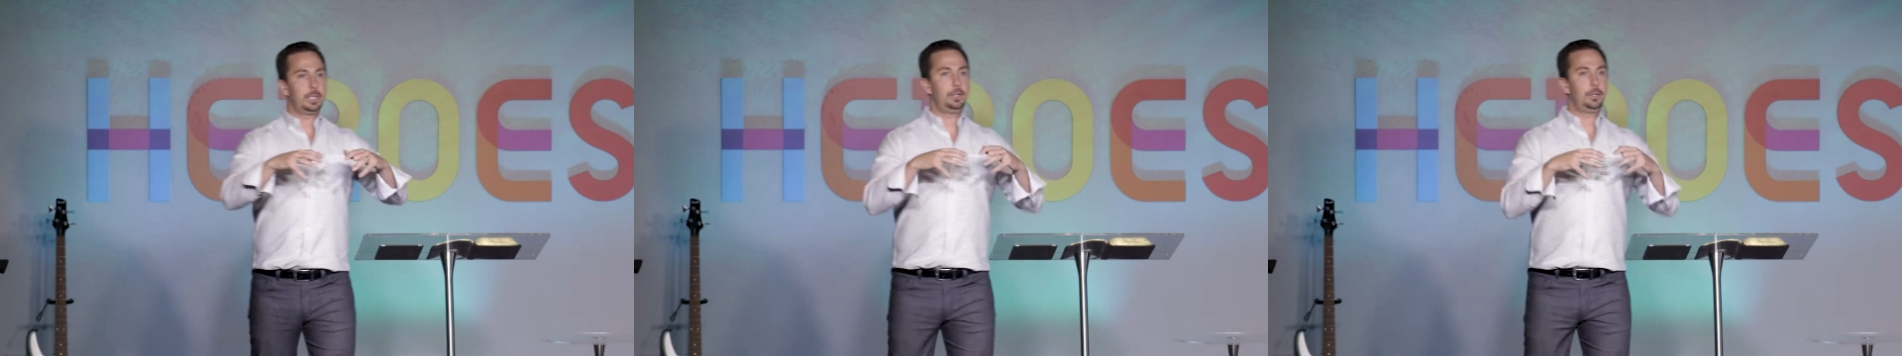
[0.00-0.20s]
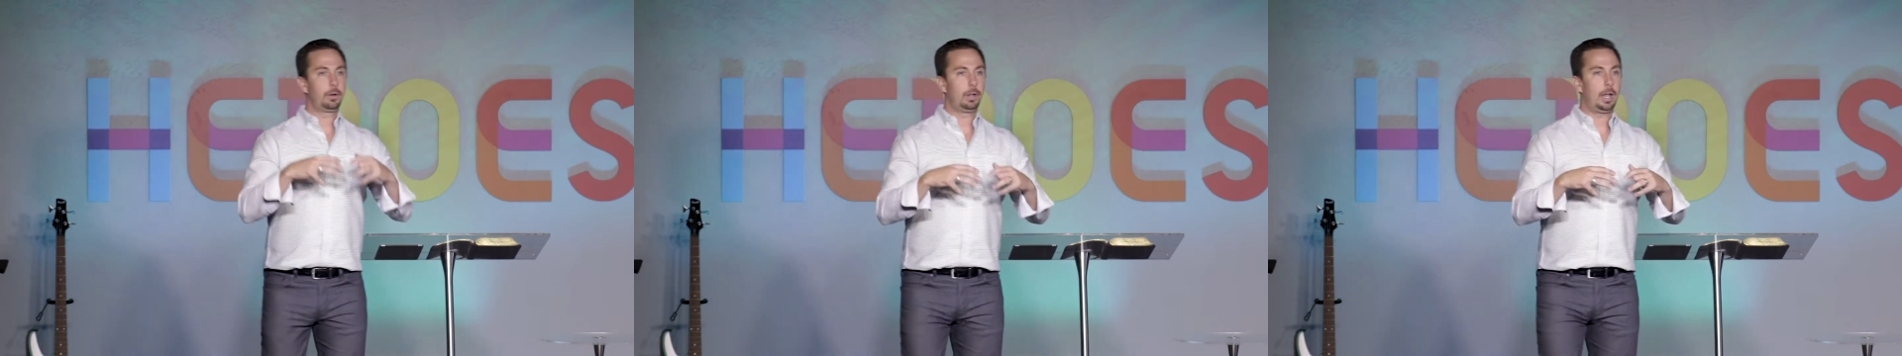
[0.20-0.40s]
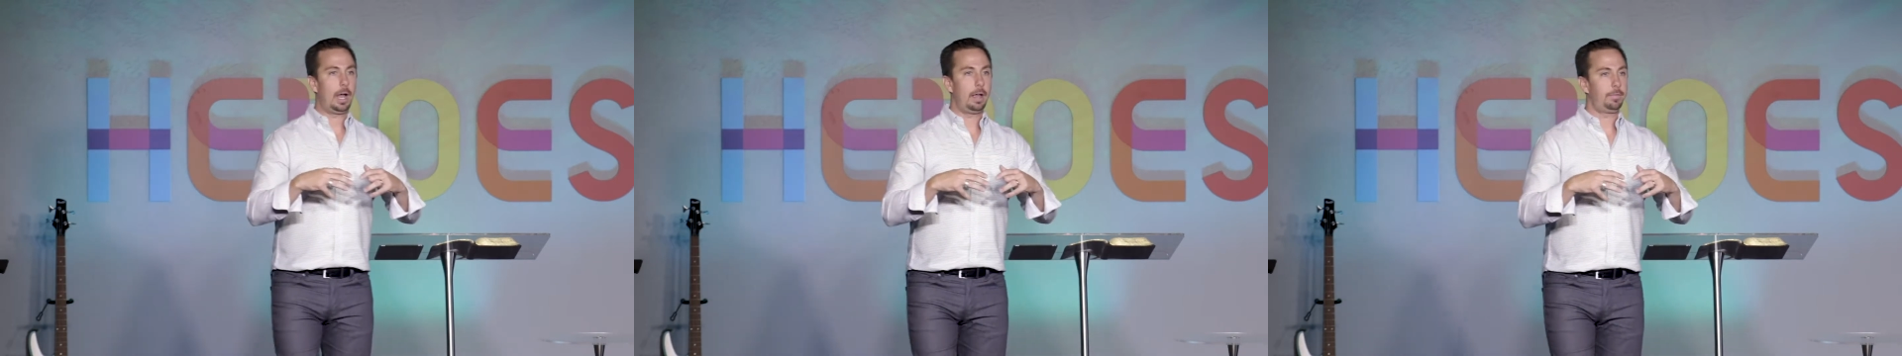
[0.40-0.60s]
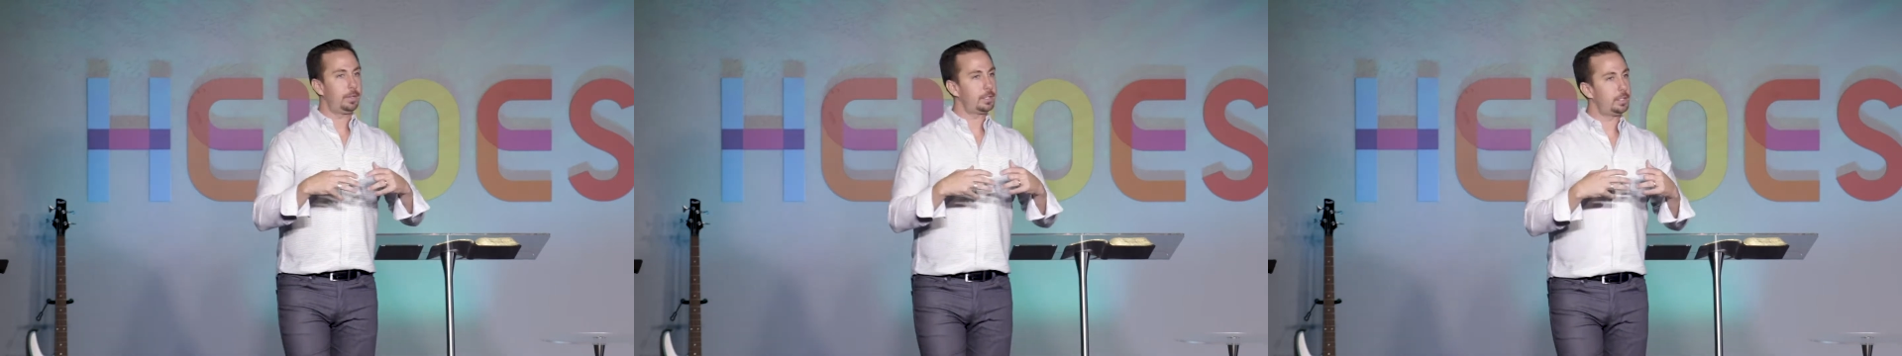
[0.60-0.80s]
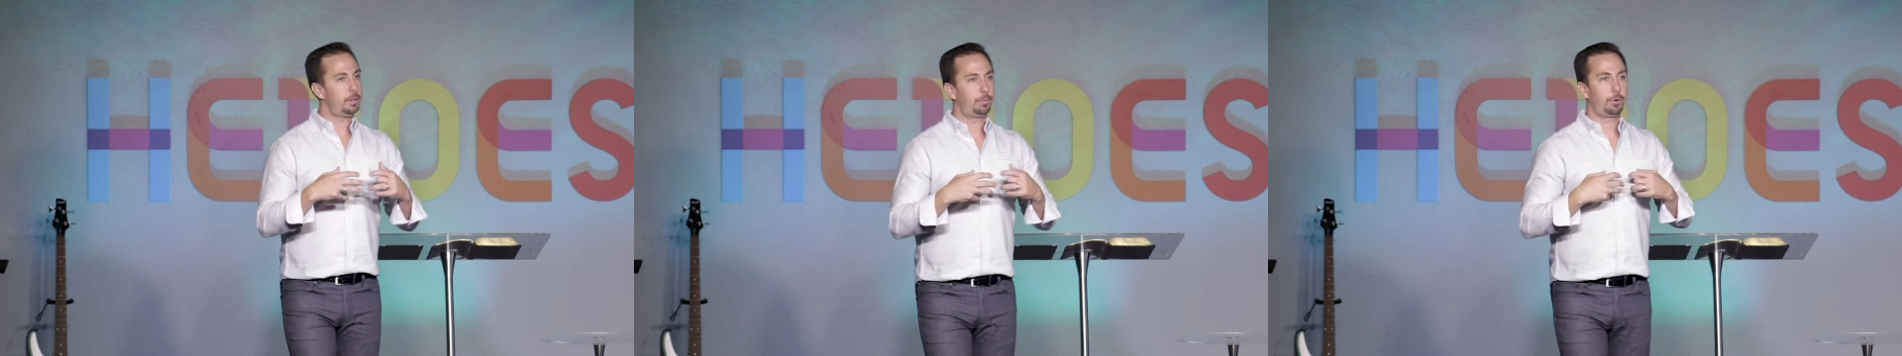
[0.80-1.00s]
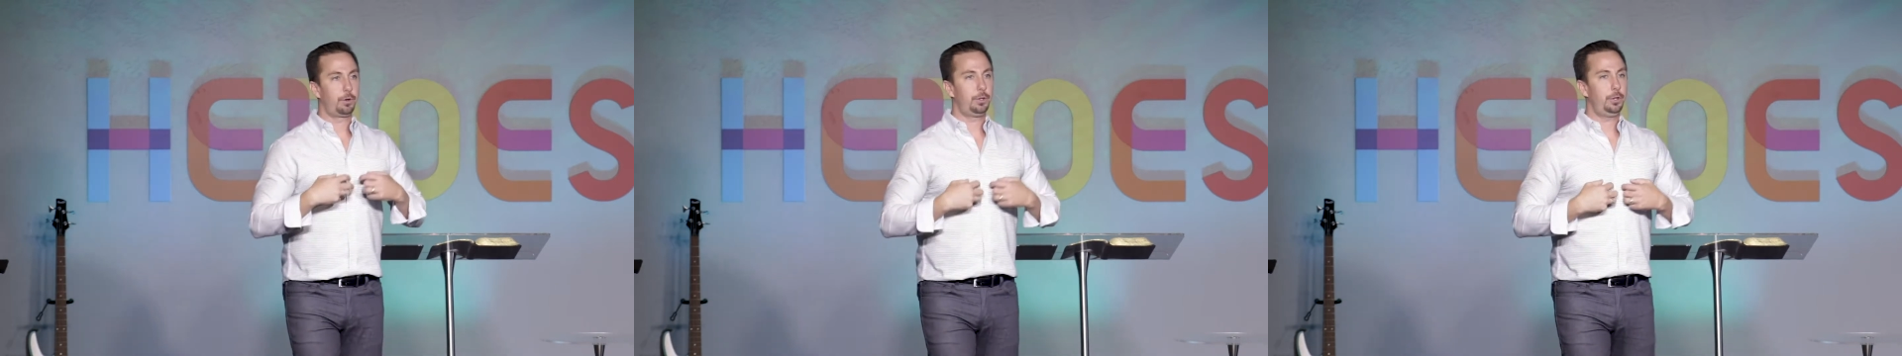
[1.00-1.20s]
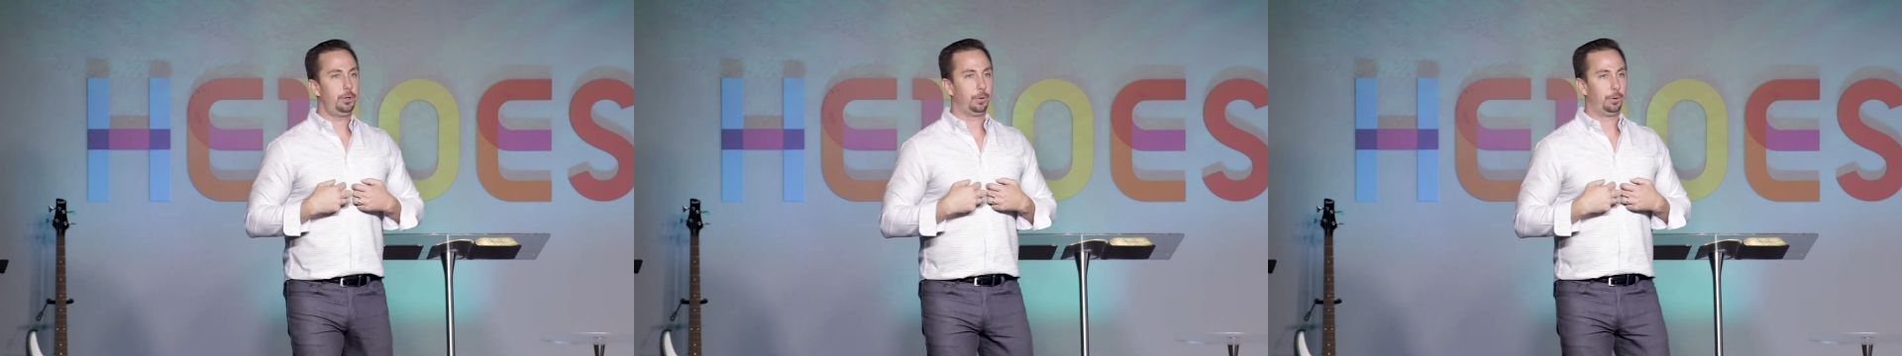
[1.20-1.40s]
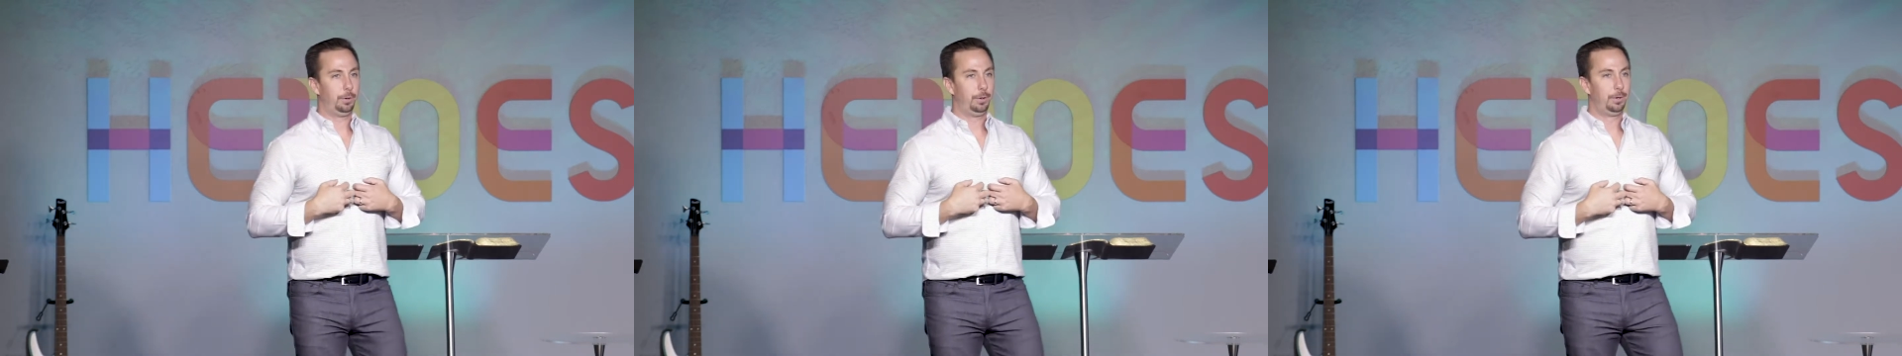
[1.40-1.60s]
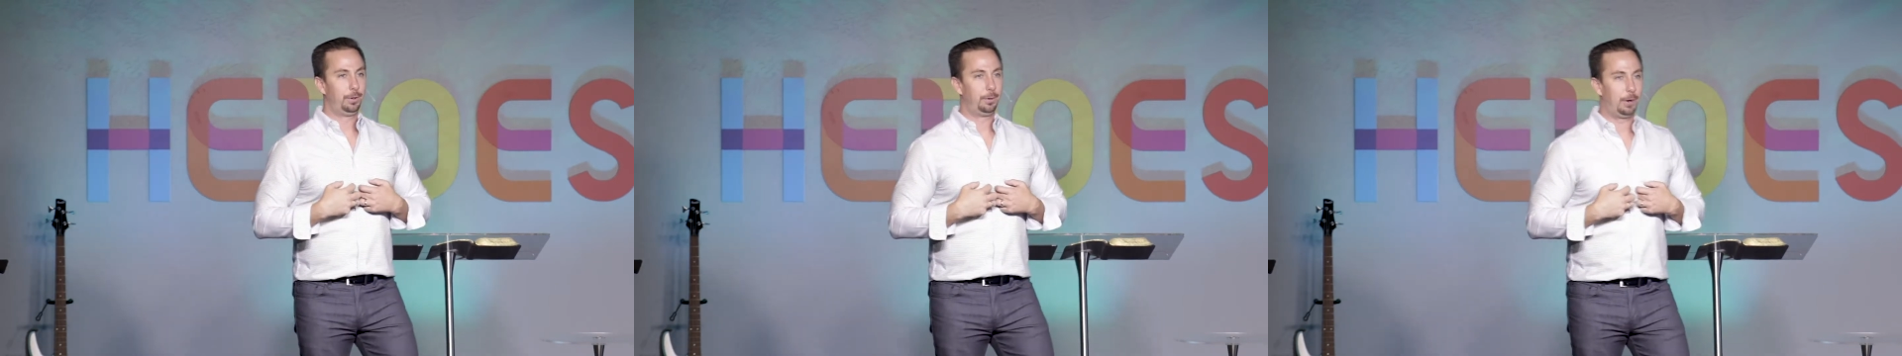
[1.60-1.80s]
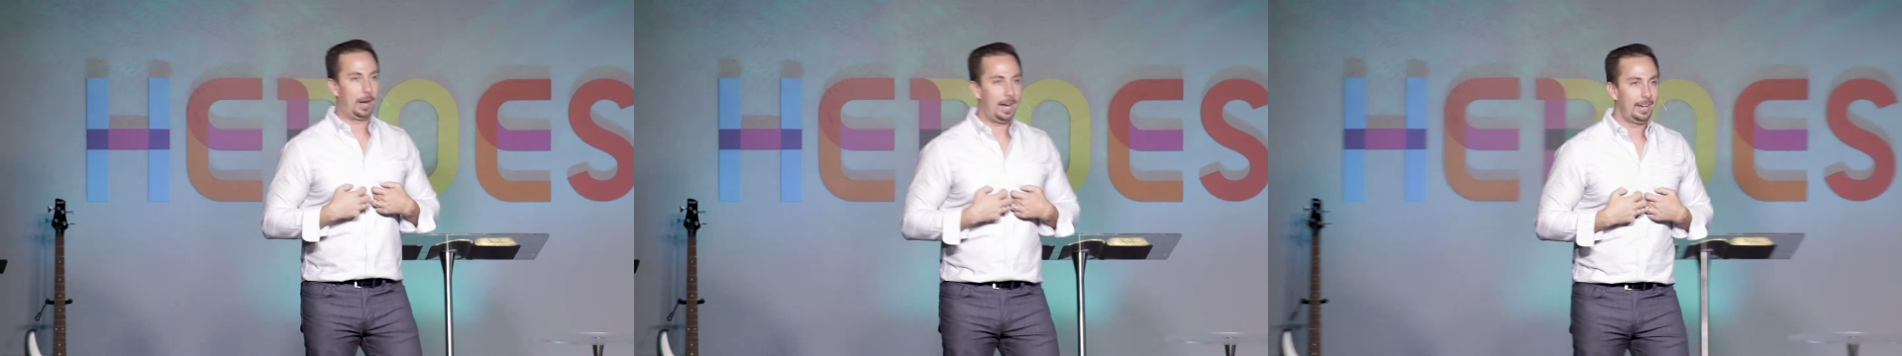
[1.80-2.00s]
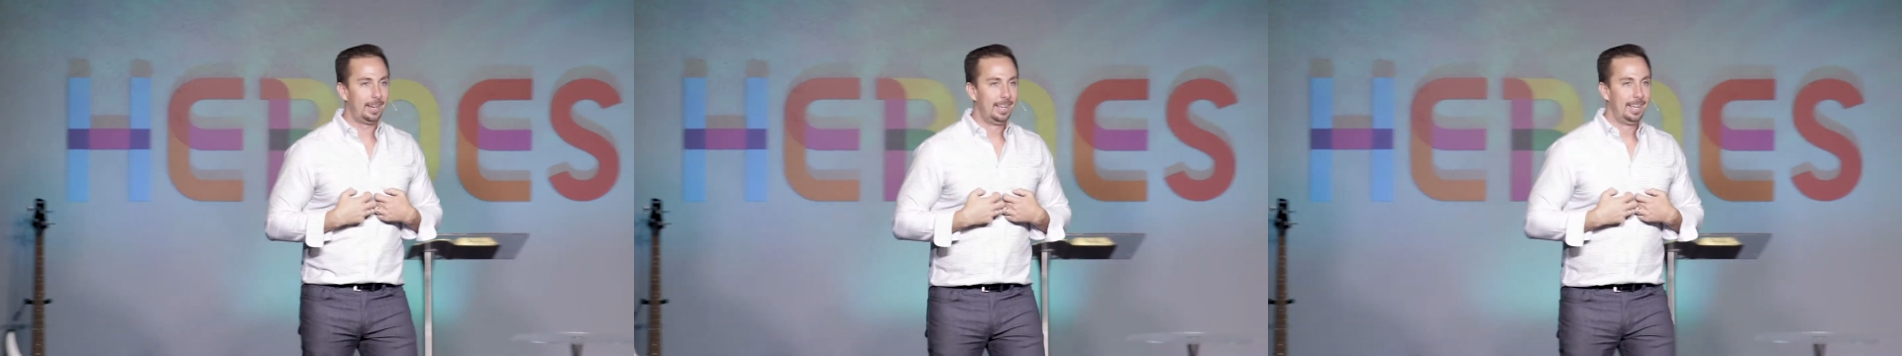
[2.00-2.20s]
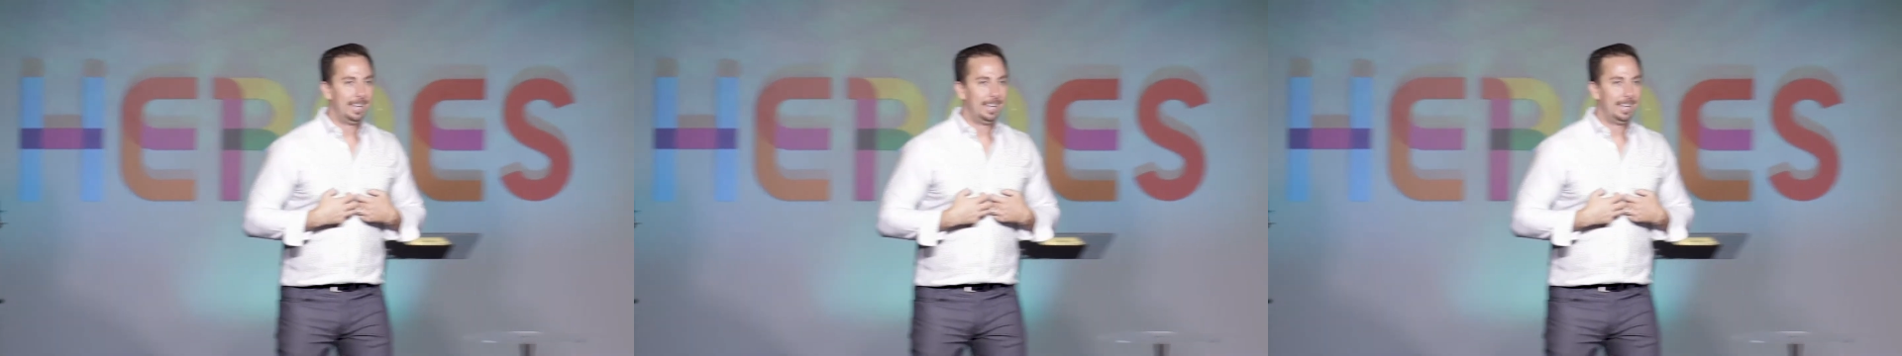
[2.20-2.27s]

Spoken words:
in your life isn't for you, right?